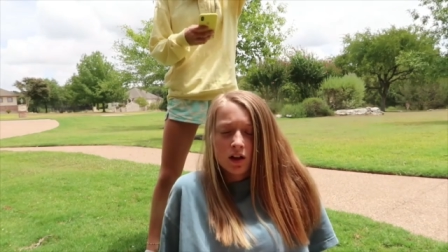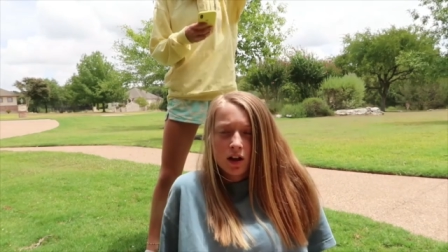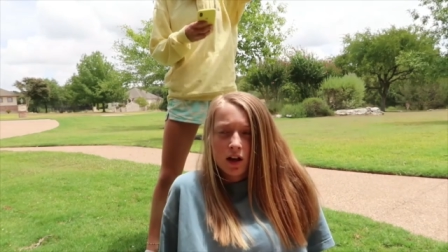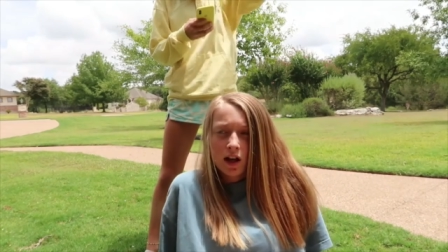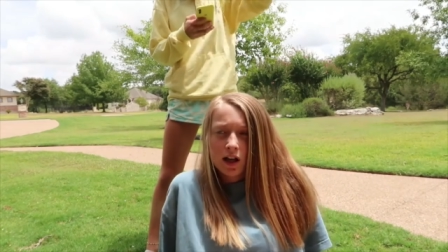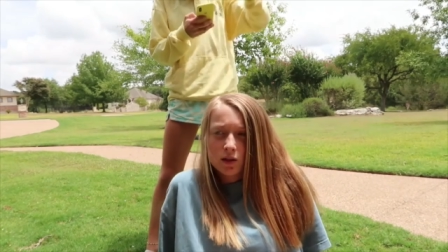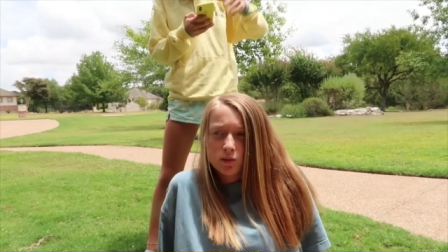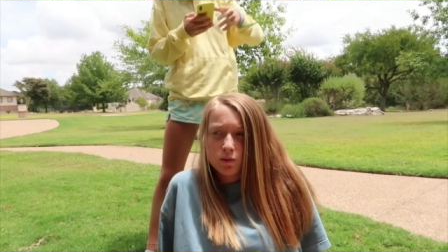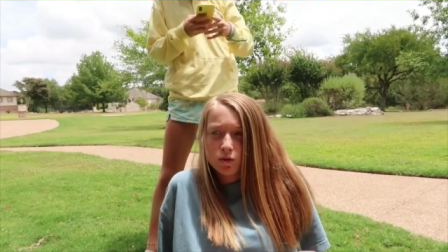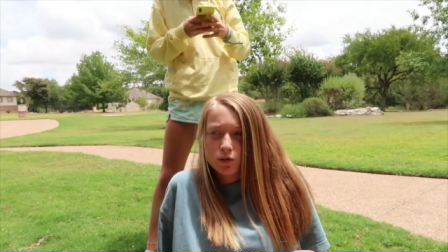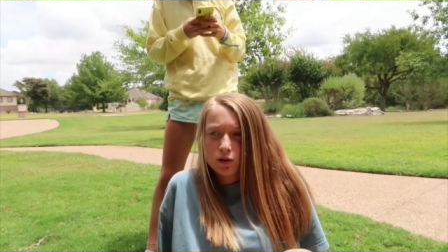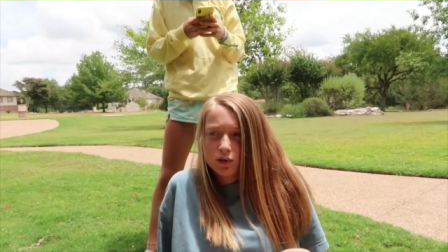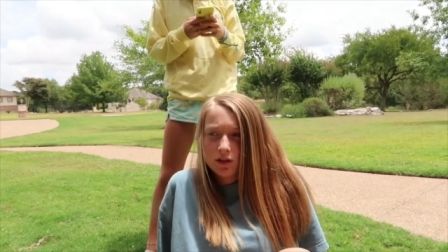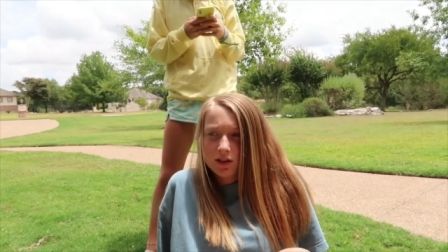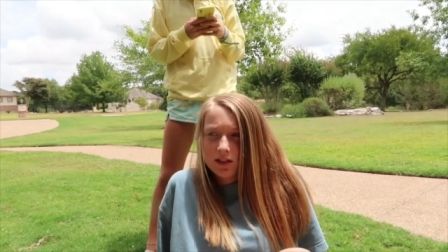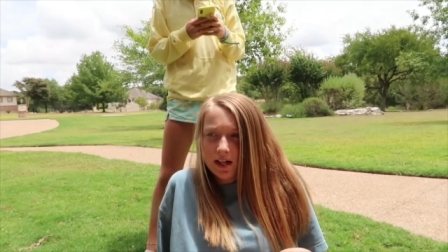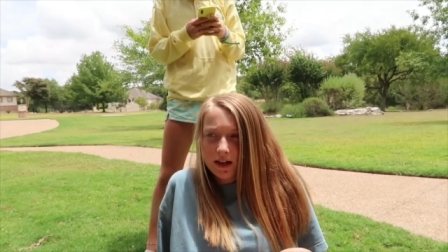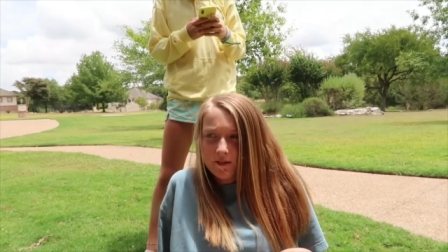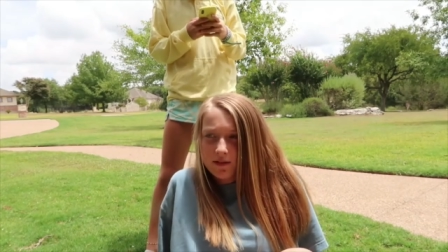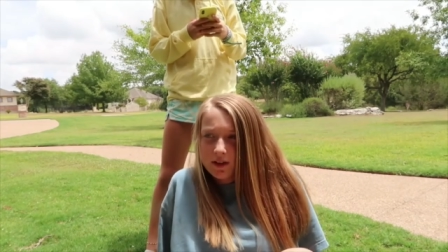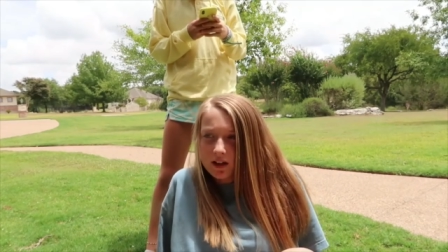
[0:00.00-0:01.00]
because we'll
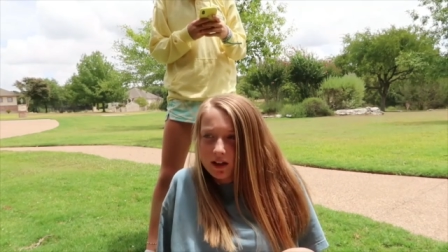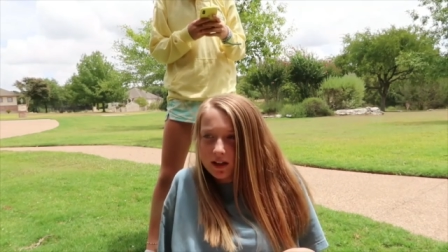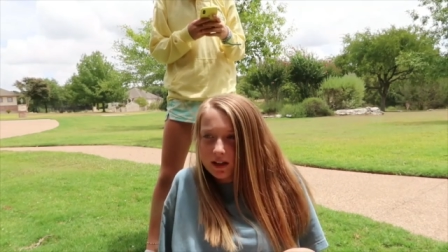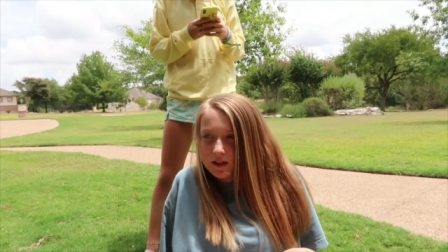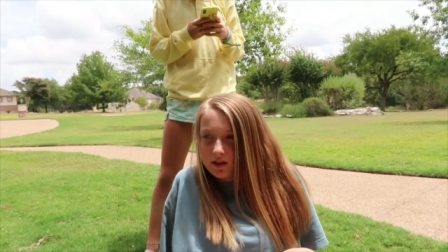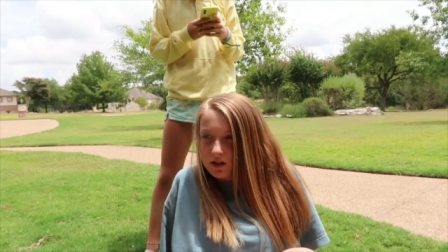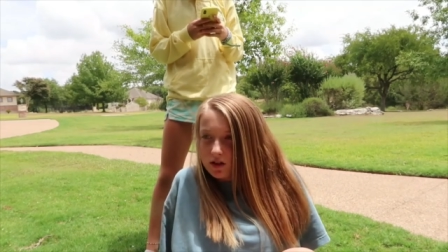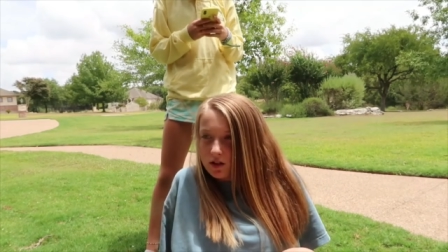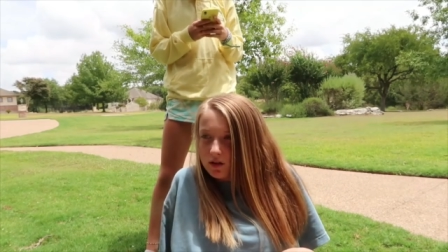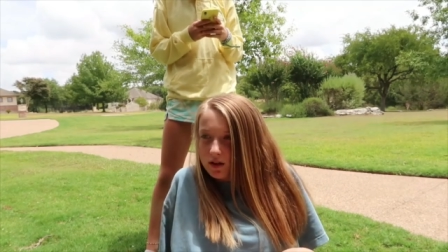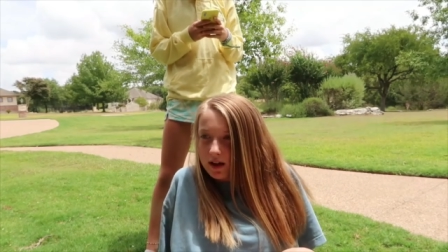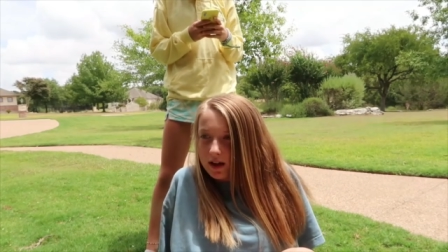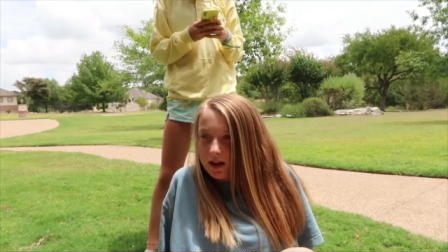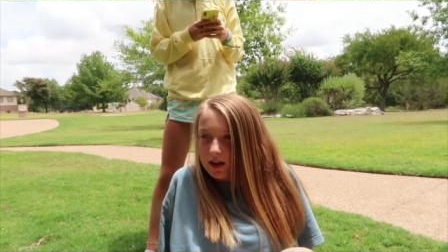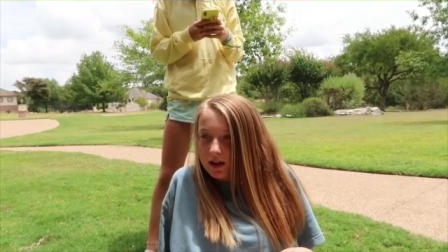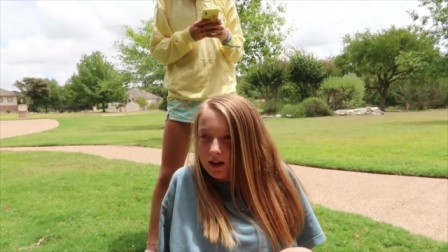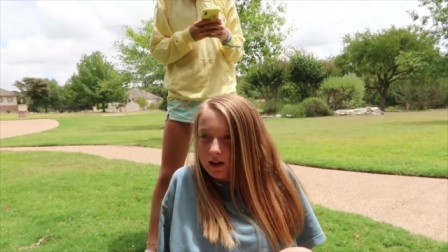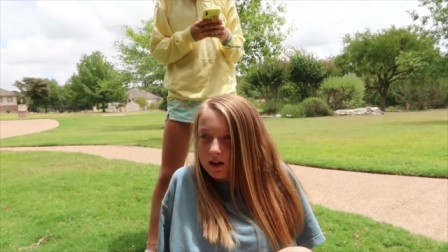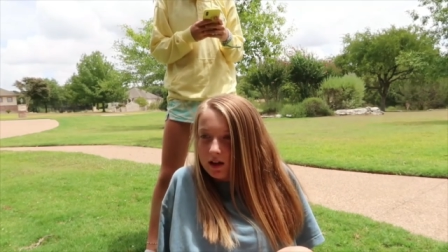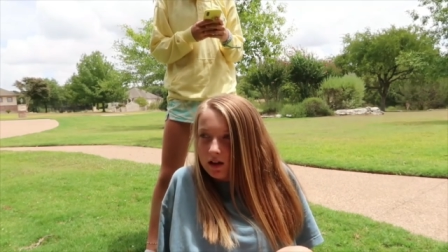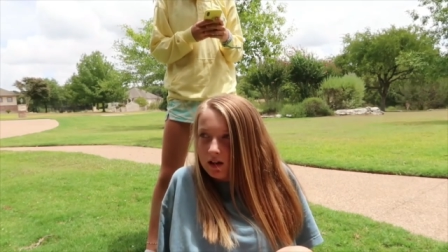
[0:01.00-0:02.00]
definitely do
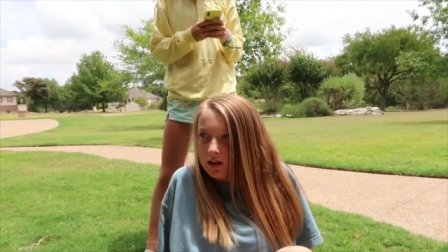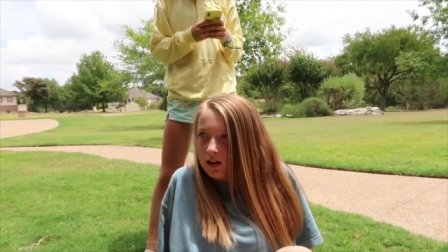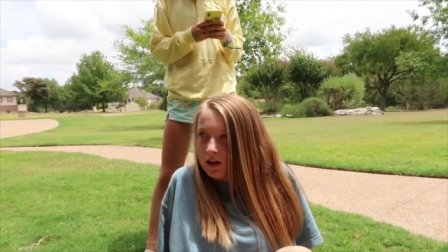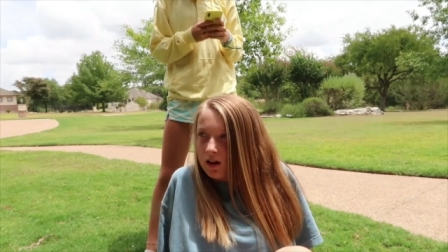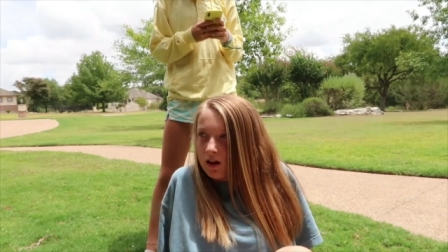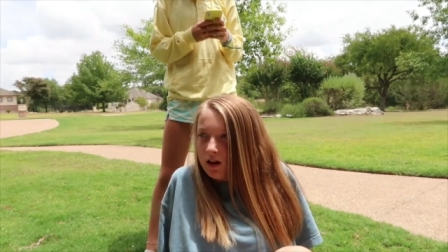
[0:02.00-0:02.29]
it